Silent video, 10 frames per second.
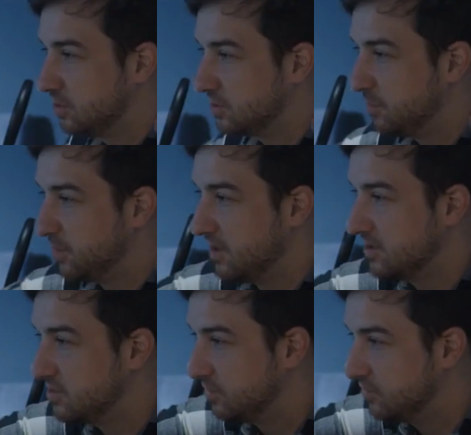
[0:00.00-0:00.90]

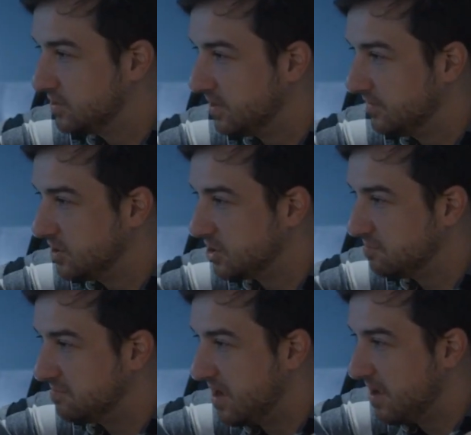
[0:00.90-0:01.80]
traders,
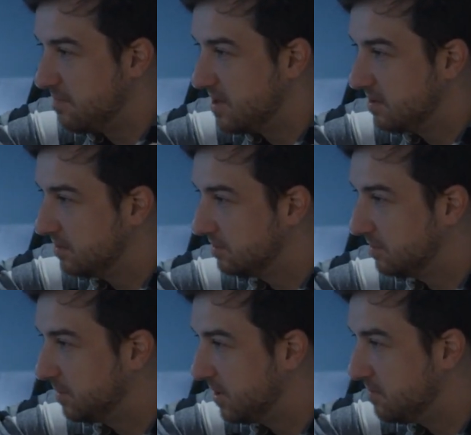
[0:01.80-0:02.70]
artists,
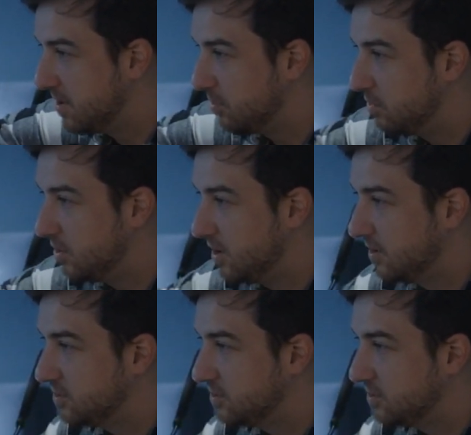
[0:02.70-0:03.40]
developers, and marketers